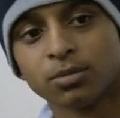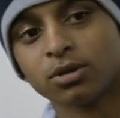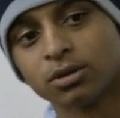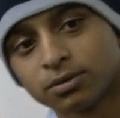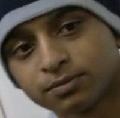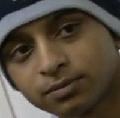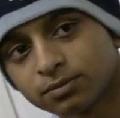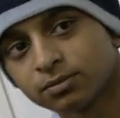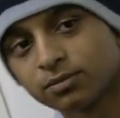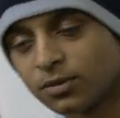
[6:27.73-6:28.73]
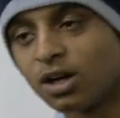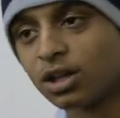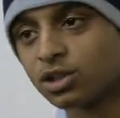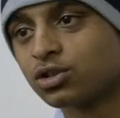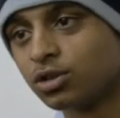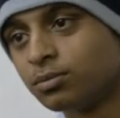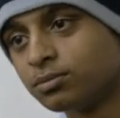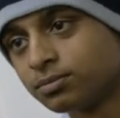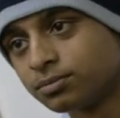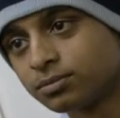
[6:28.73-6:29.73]
but there are like
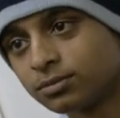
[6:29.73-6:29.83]
some